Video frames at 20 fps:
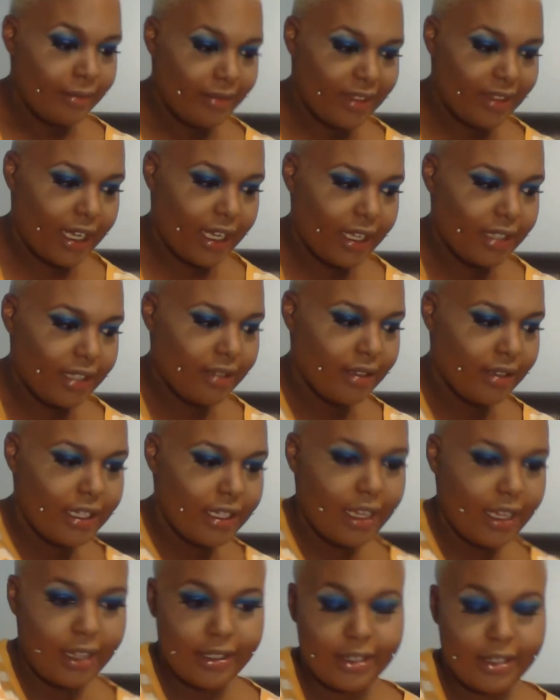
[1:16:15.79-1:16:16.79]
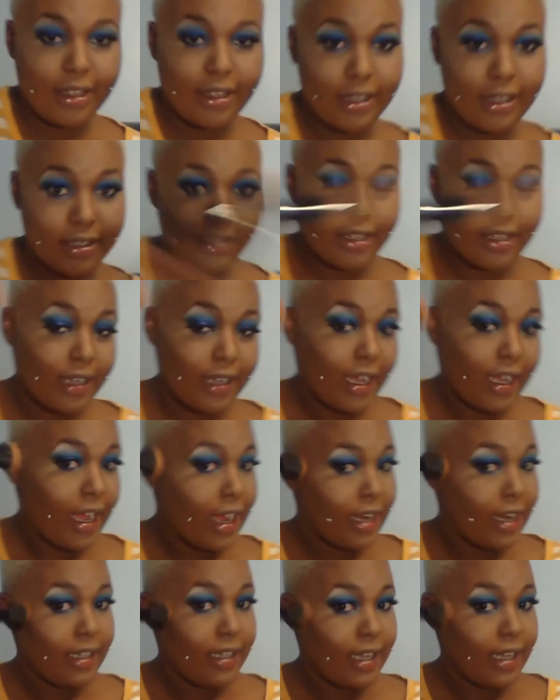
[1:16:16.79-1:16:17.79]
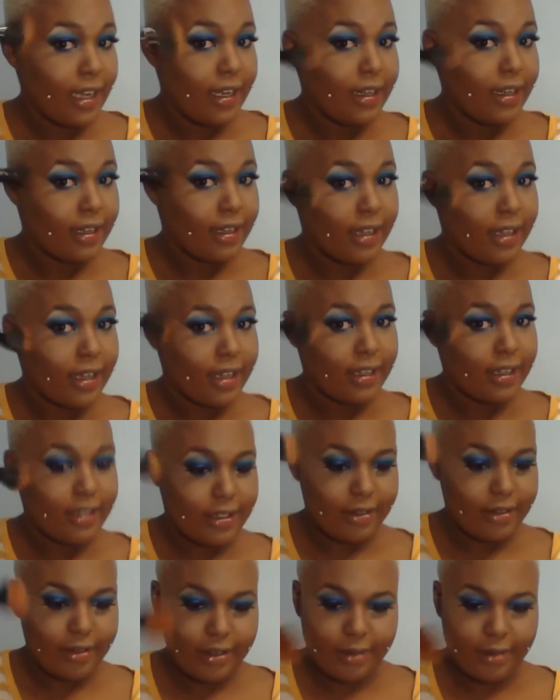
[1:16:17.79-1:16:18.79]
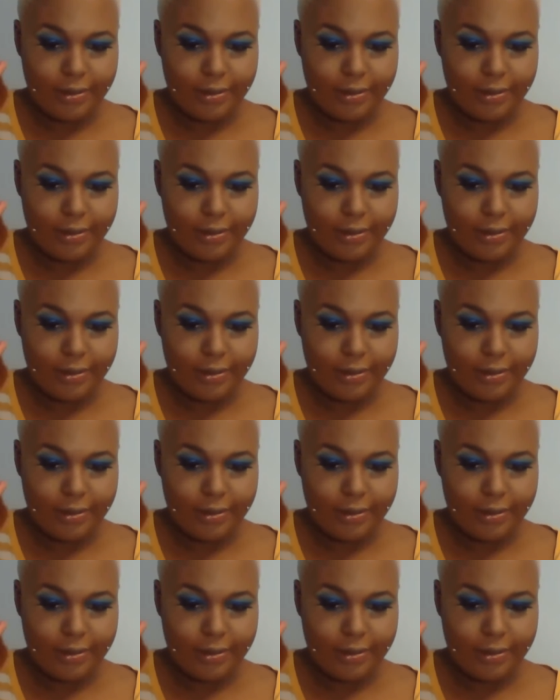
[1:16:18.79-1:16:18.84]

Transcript: That's what that's called. It's called a highlight and contour.